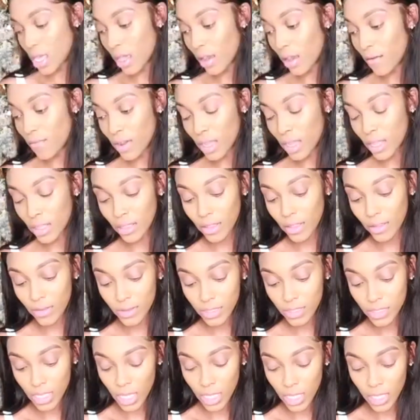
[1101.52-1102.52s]
I finally
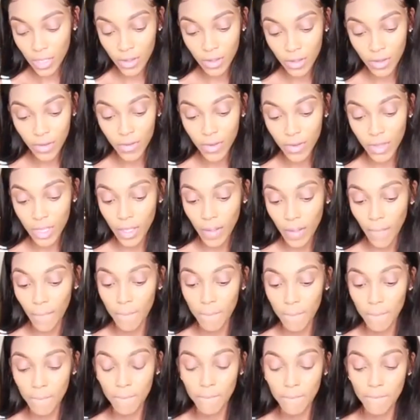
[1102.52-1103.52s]
was like, you know what?
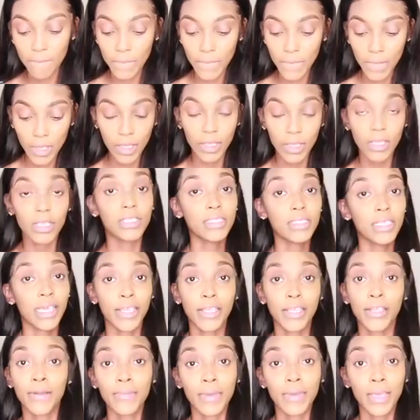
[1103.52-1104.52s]
Take
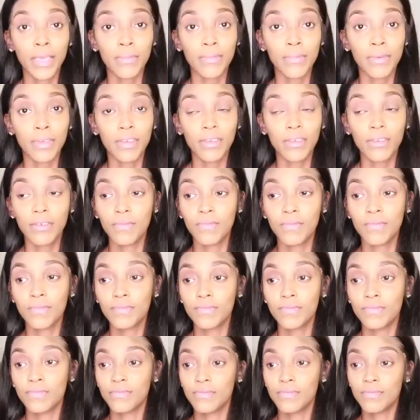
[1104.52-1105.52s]
your baby.
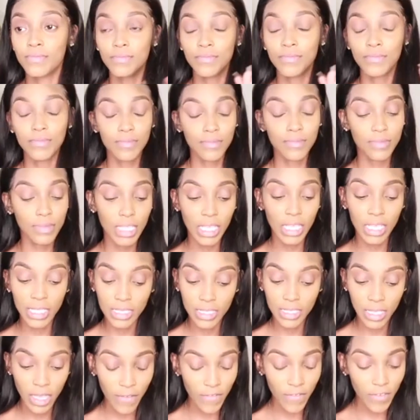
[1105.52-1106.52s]
It's
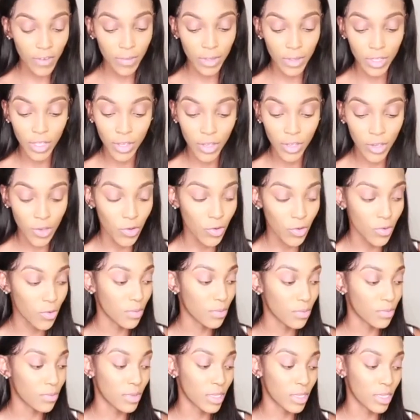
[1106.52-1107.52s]
time for me to go,
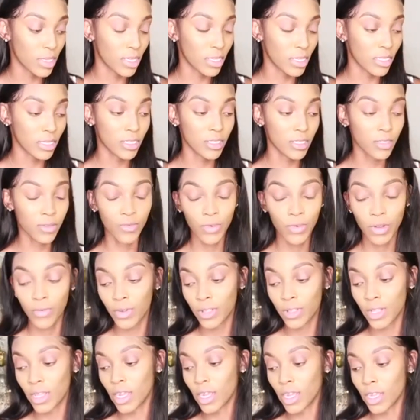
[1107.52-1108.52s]
because what we're
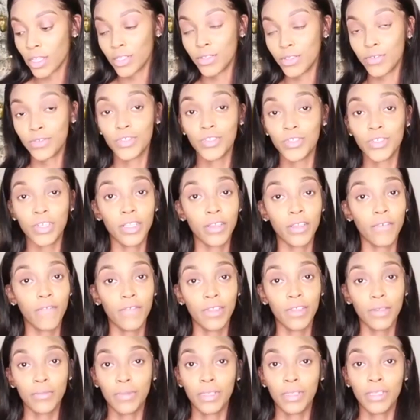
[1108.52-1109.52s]
not going to do is try to
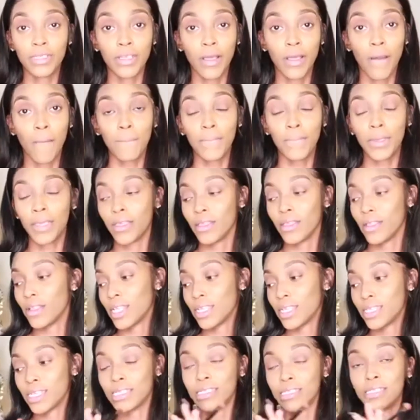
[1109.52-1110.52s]
flip this on me.
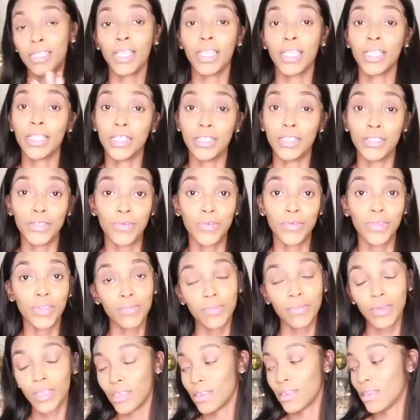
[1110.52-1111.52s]
This has nothing to do with
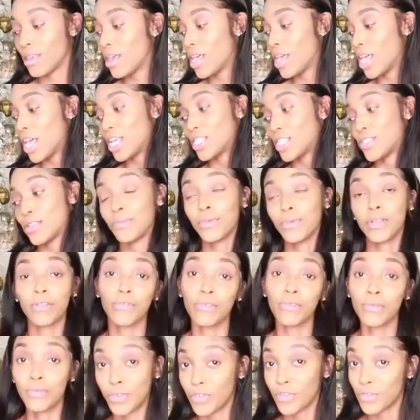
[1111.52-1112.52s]
me. So I'm going to
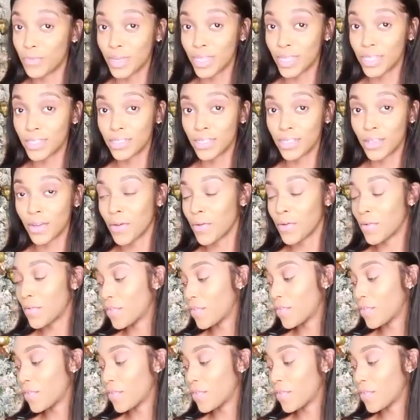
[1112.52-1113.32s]
remove myself.